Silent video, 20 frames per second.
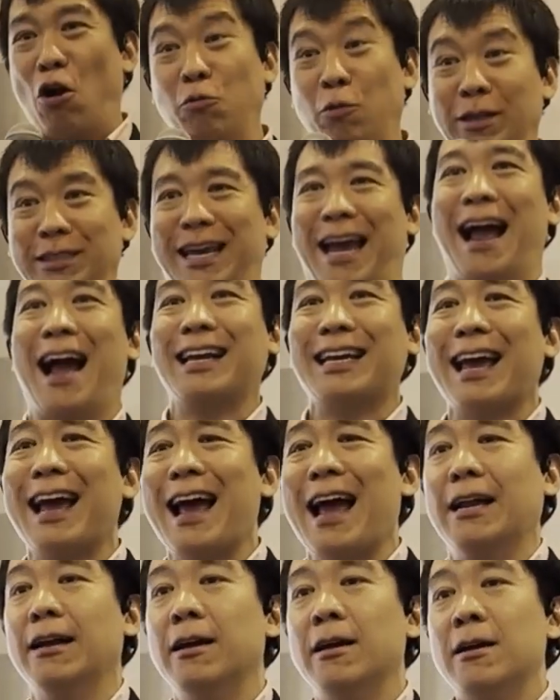Oh, well, yeah, I
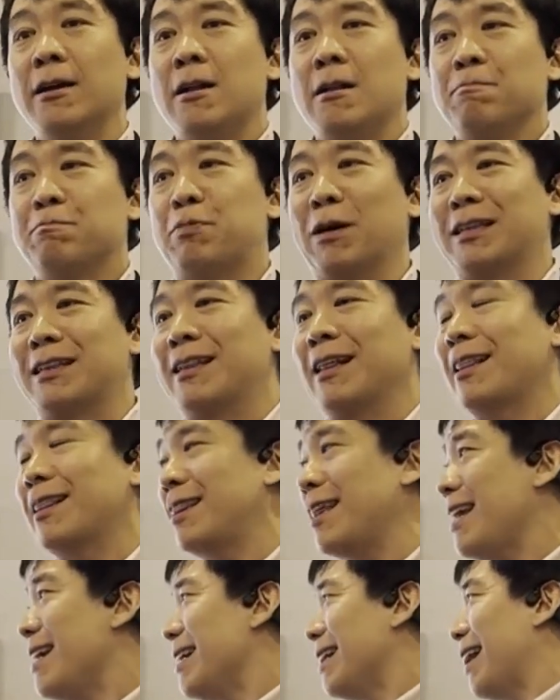can. But the
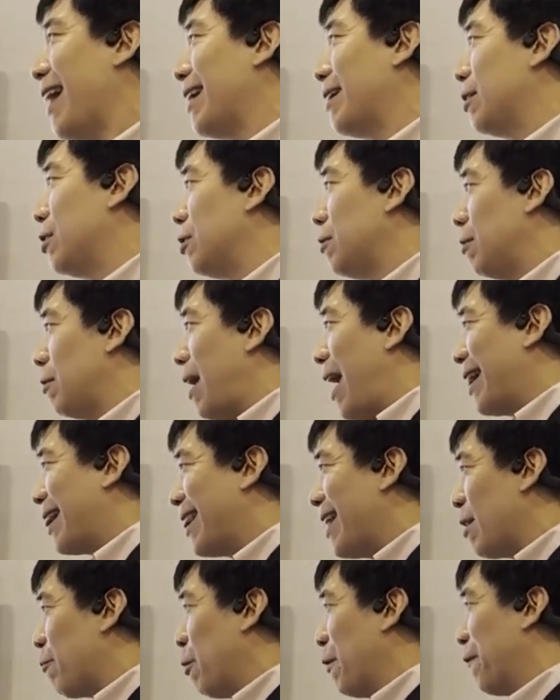thing that I
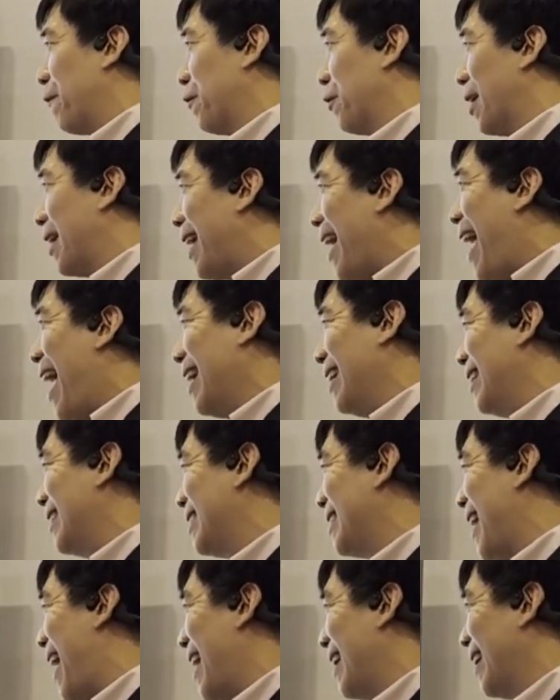think we forget is
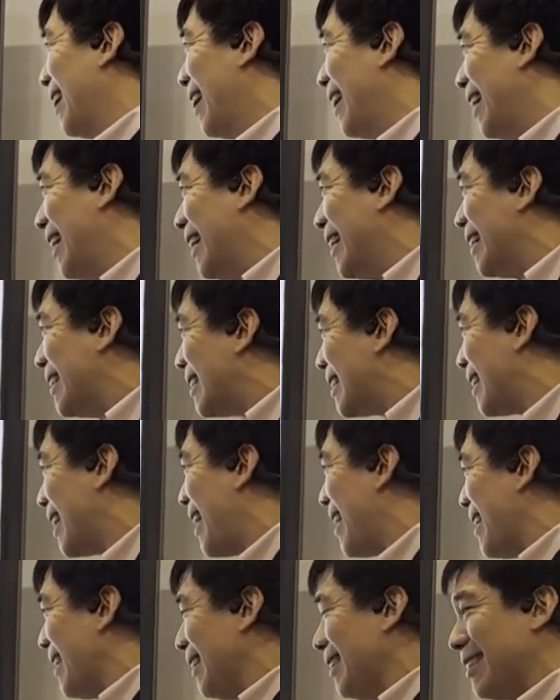that these
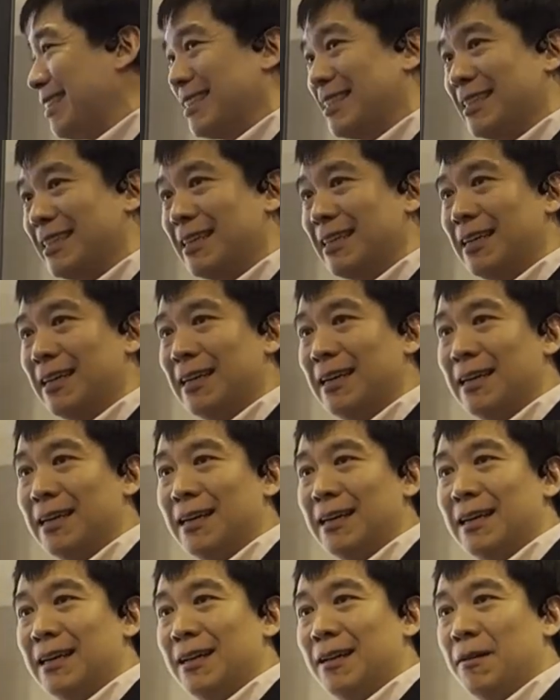things,
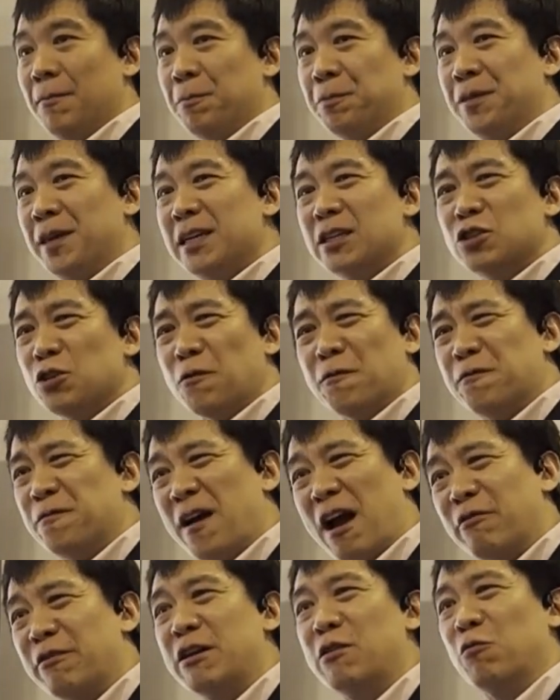these are
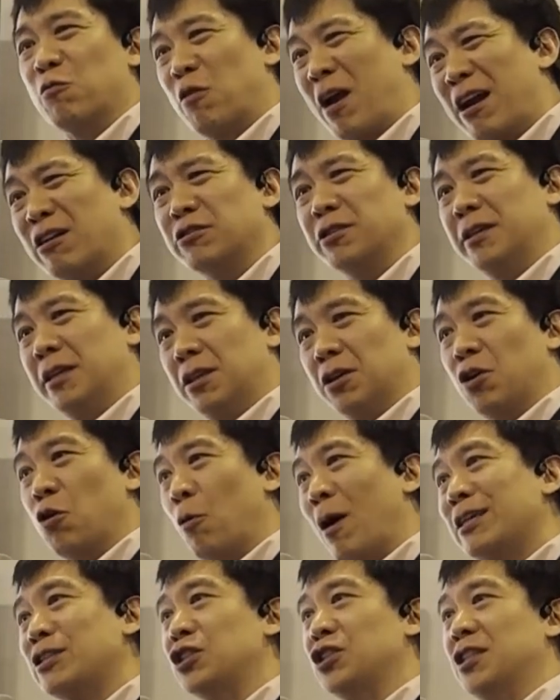very rarely the
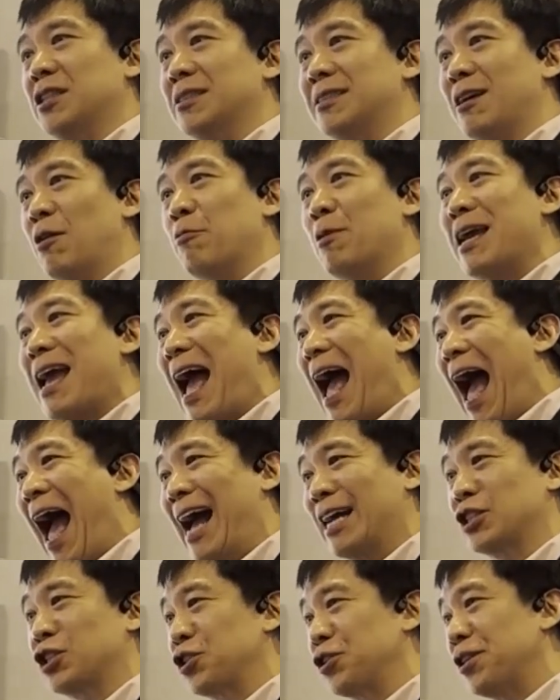questions that we
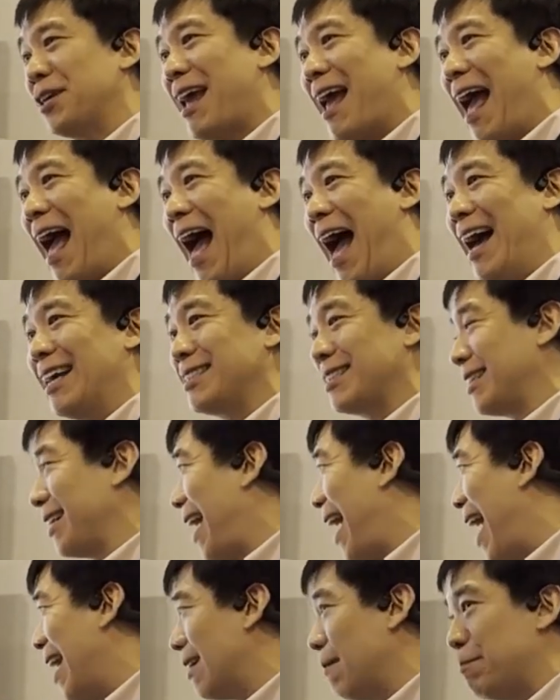actually ask
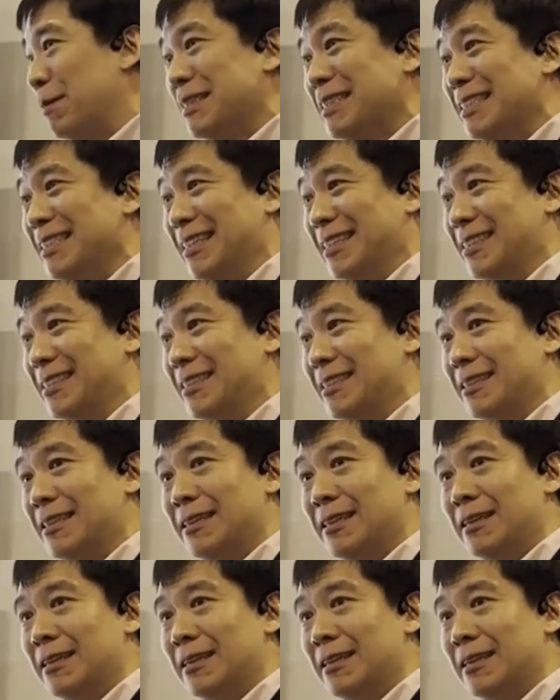at a business.